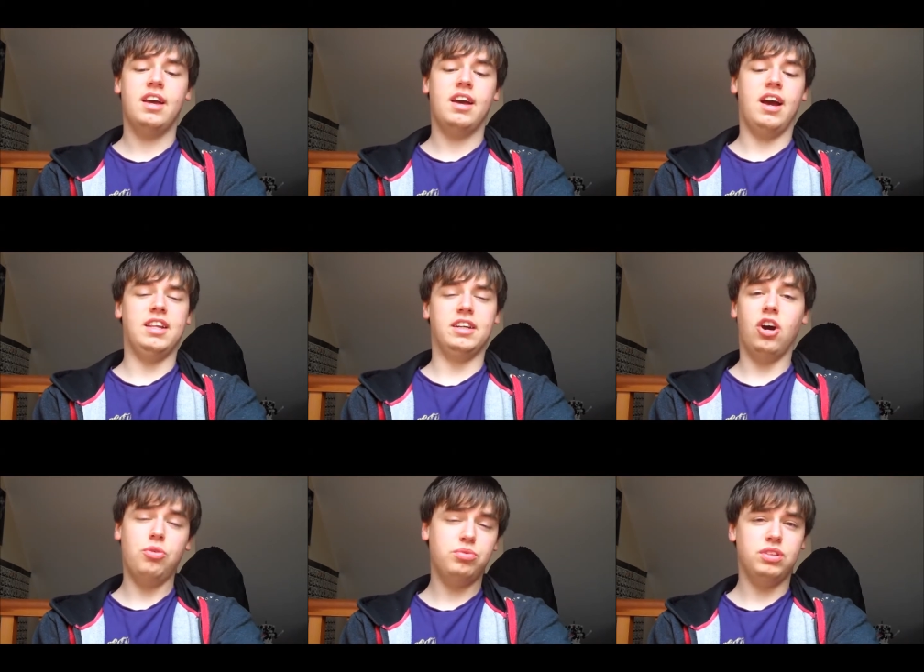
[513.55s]
and then
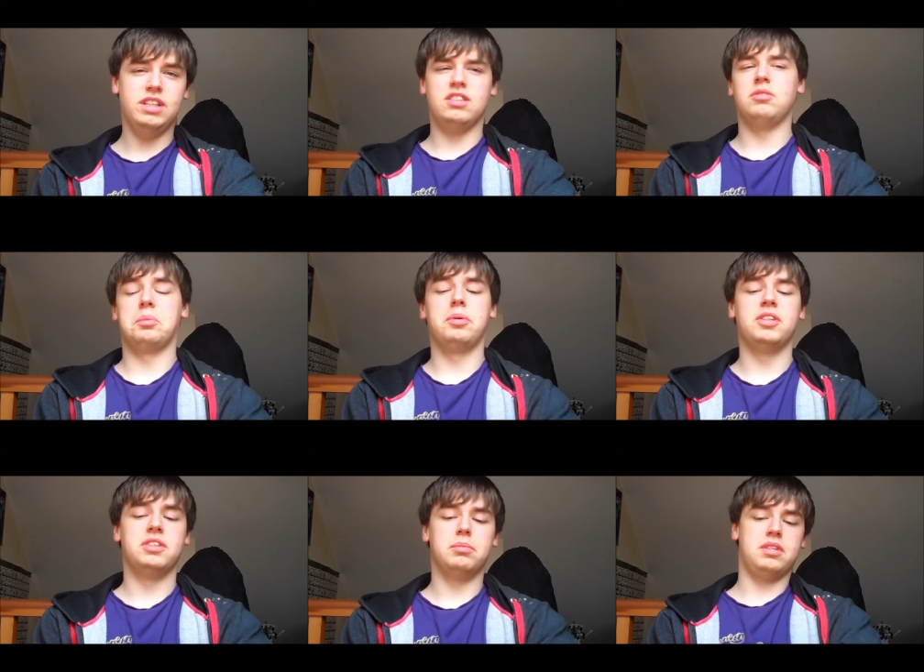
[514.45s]
hopefully someone
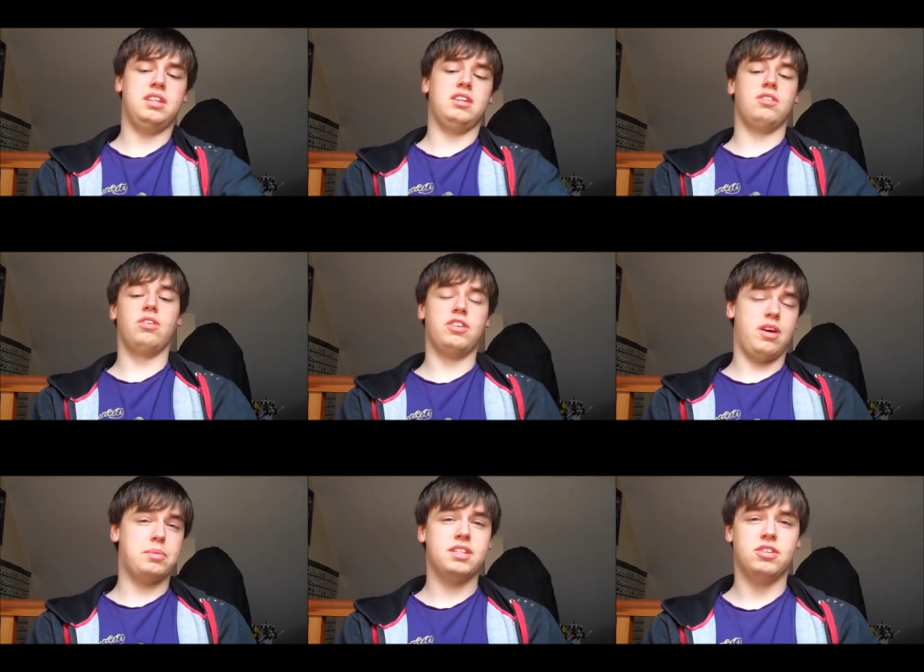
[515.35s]
puts up the other
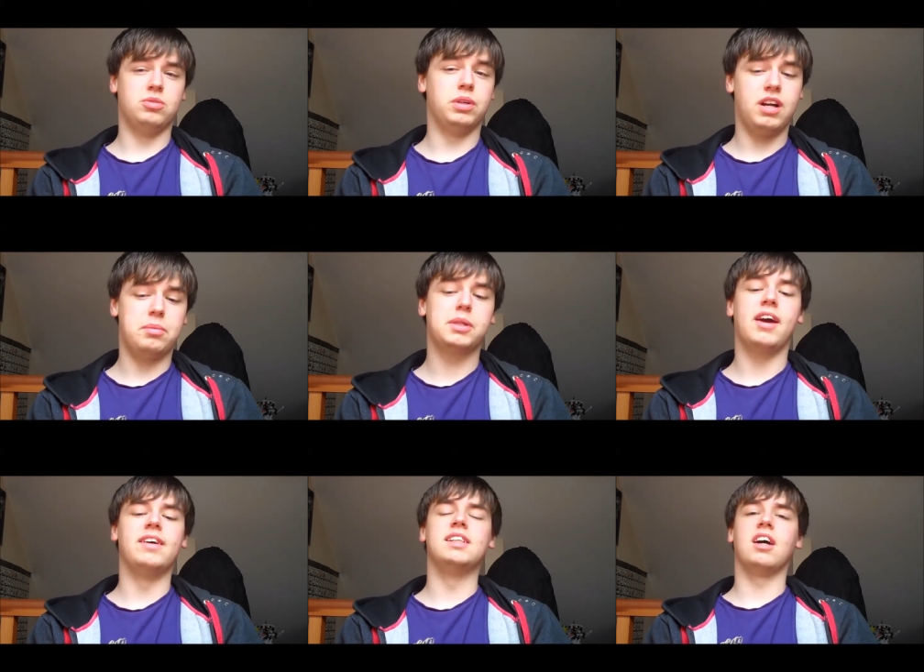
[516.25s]
episodes with
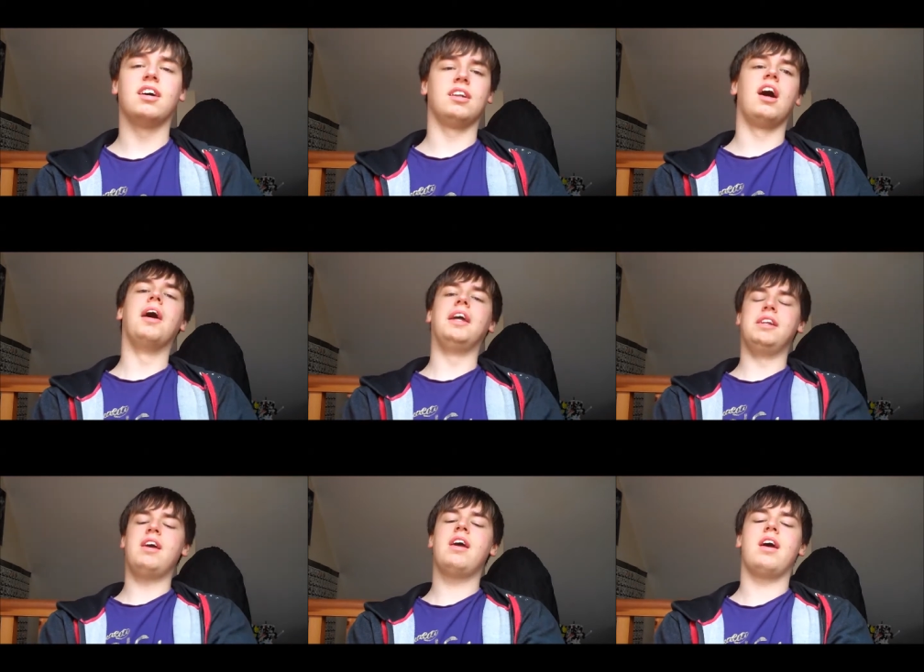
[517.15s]
commentaries online,
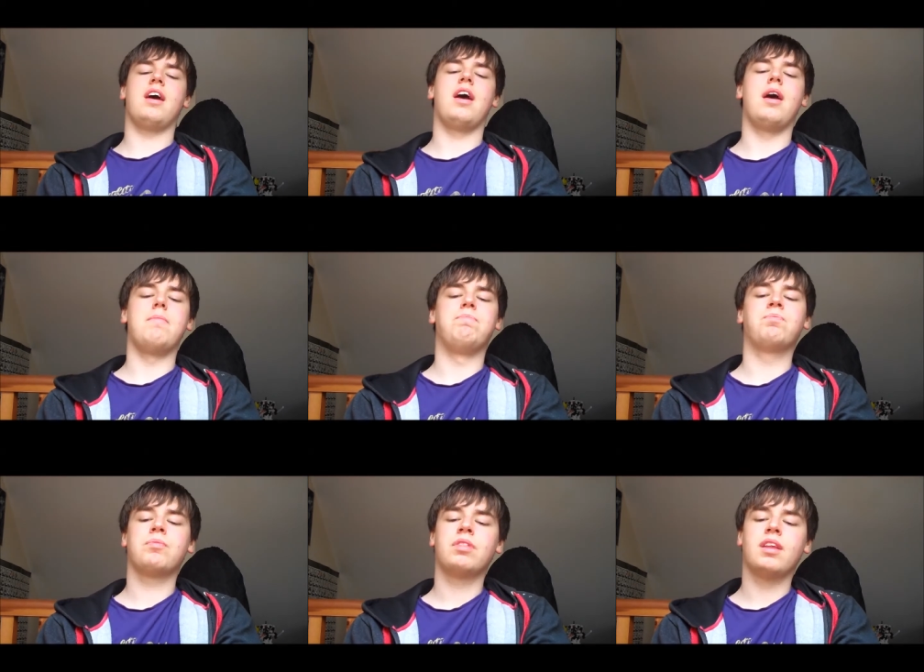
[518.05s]
and
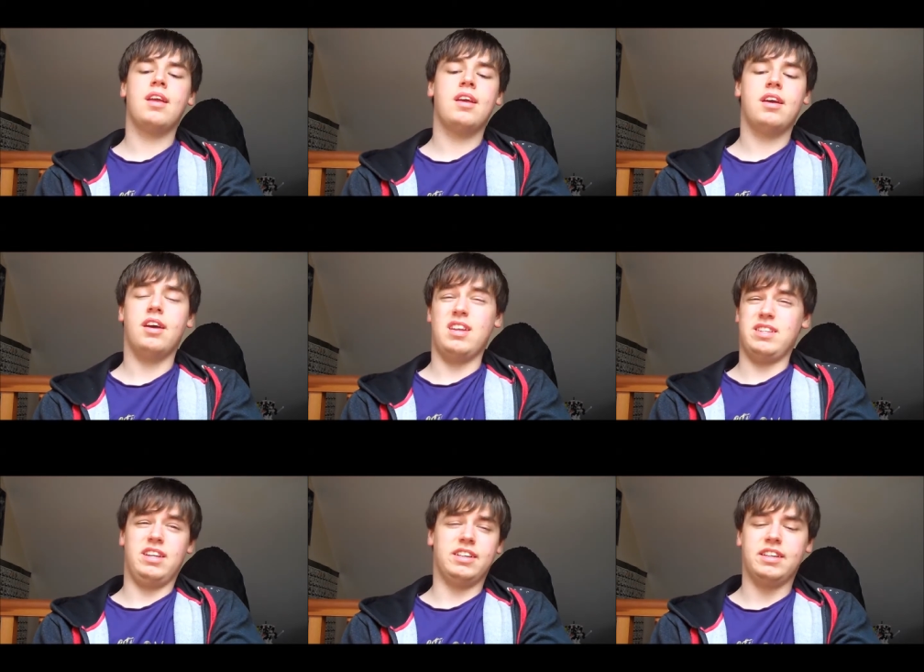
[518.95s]
and
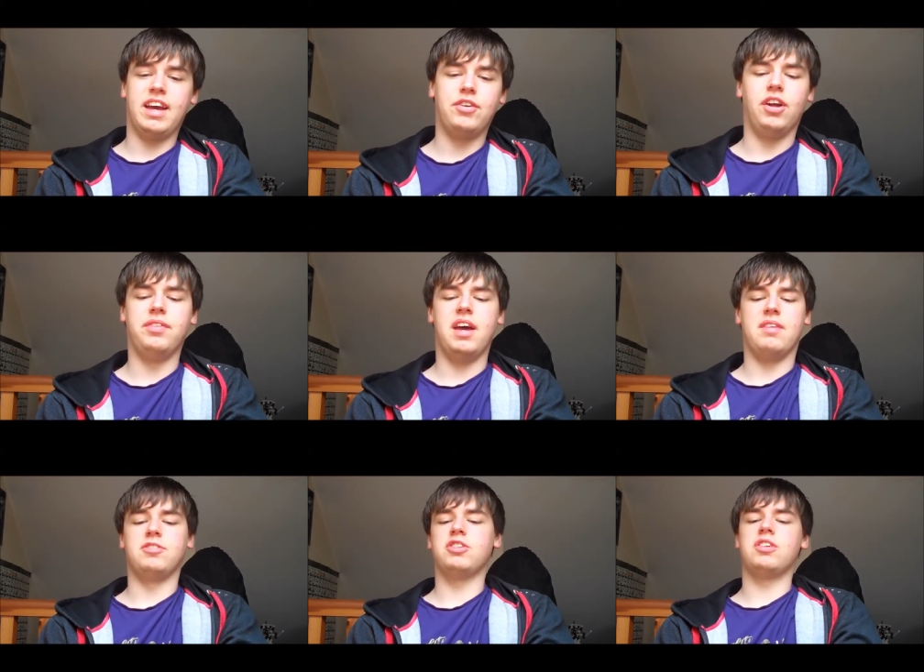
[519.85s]
then like I'll download
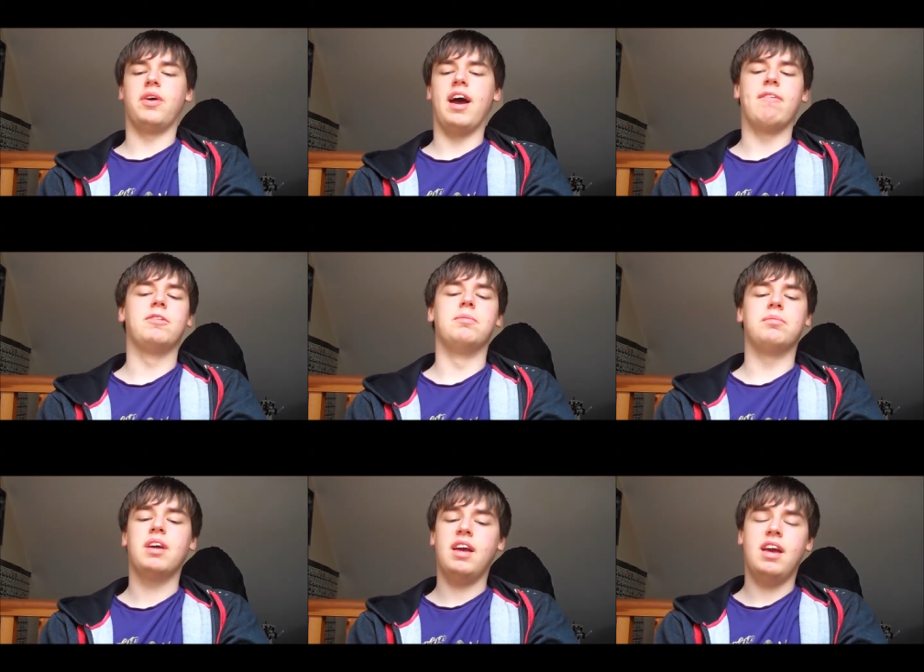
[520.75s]
them just so I have them,
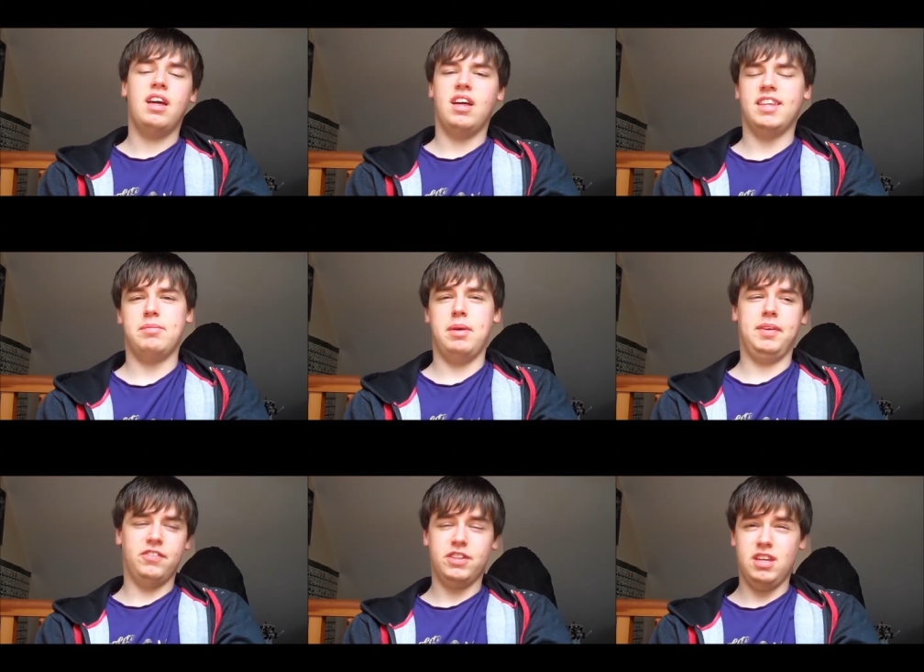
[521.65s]
and then maybe
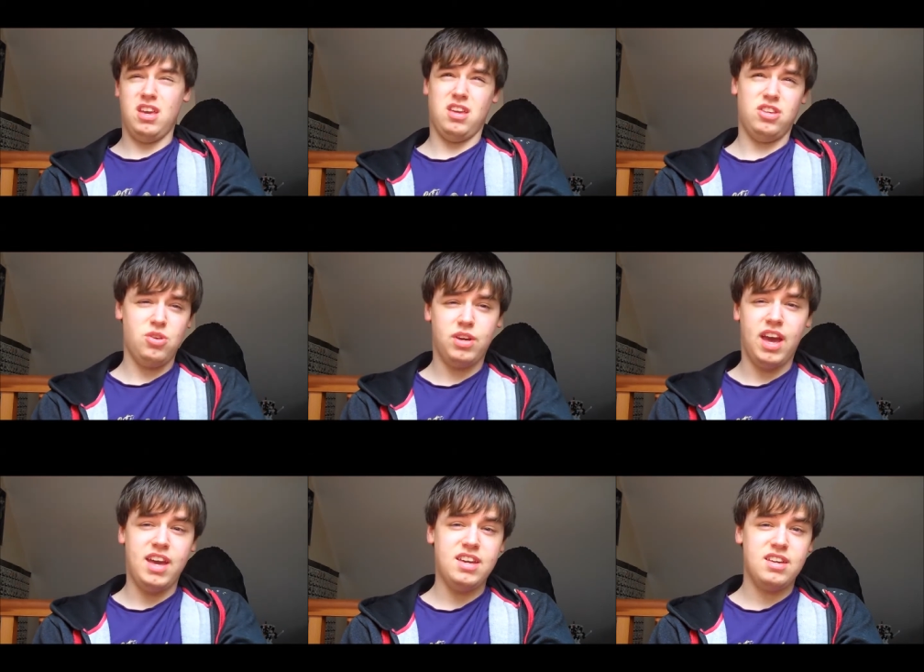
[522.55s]
if the U
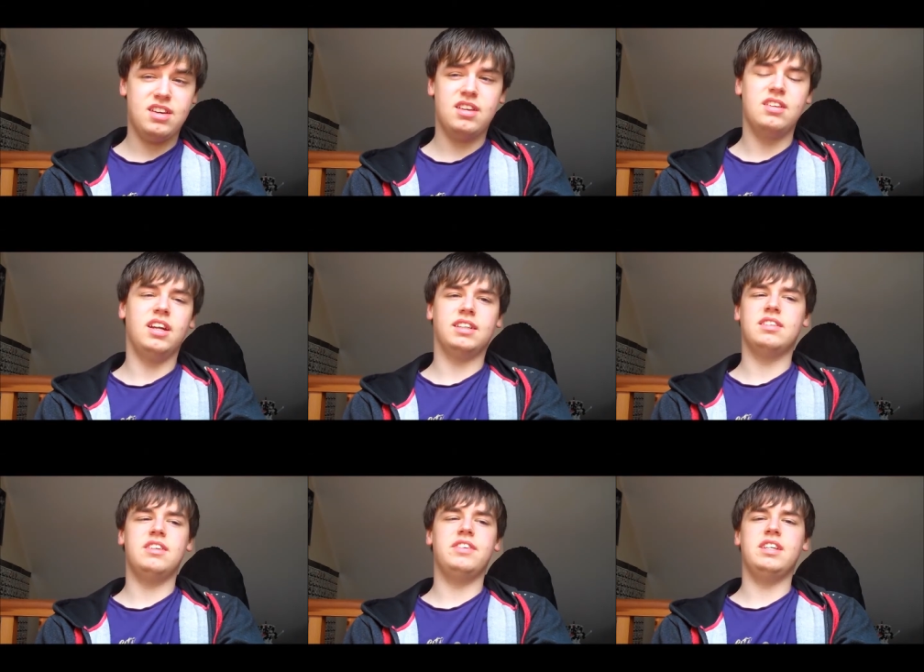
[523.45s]
K like
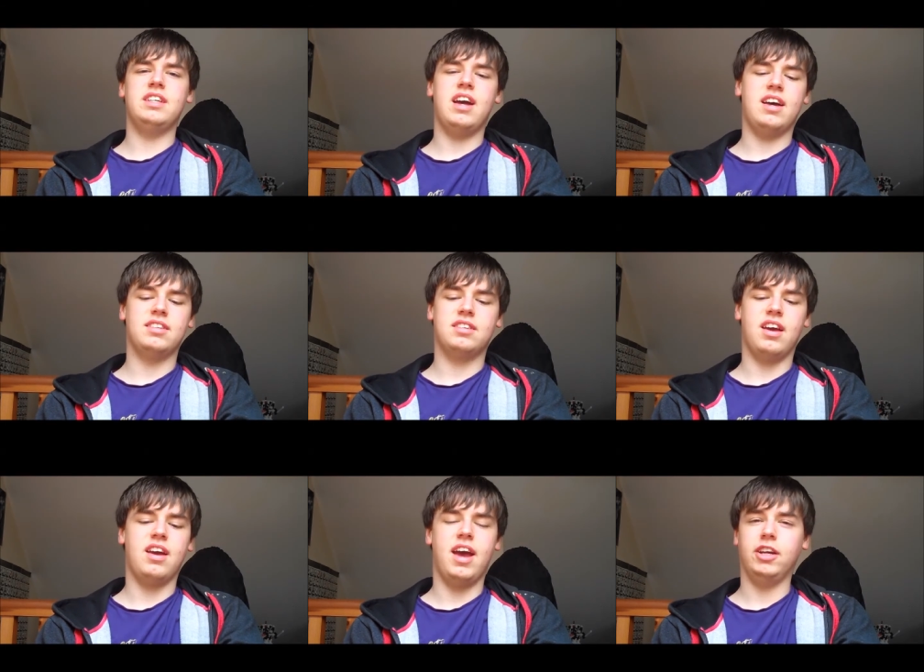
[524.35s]
D V D has
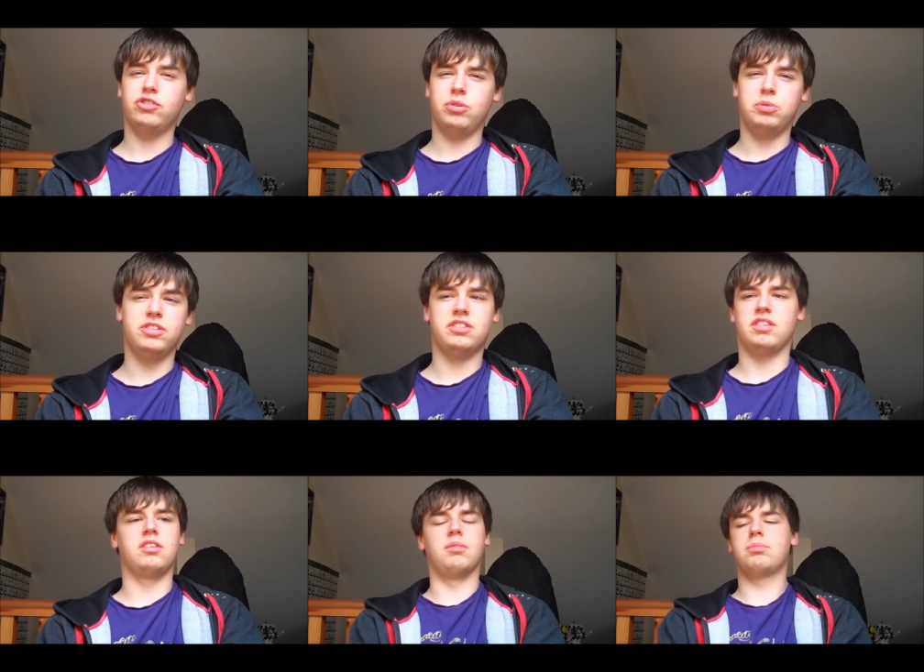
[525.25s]
uh, extra ones,
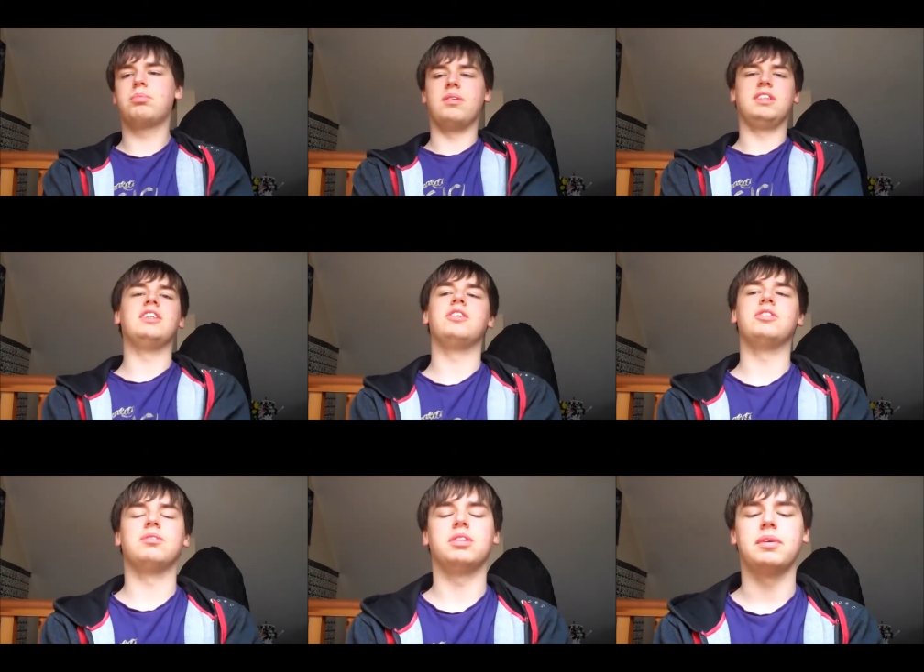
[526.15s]
I'll probably do
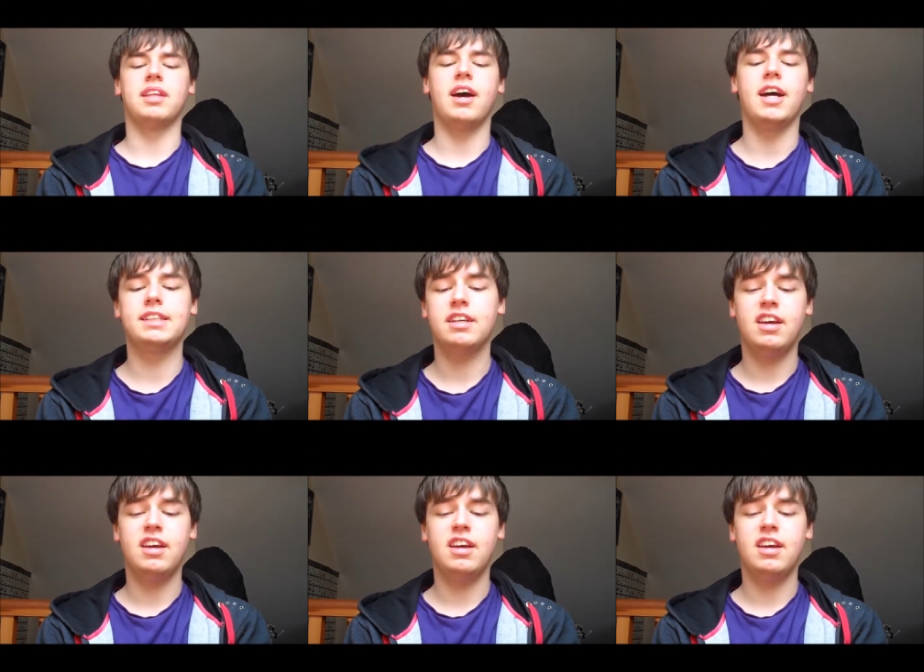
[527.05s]
something with that.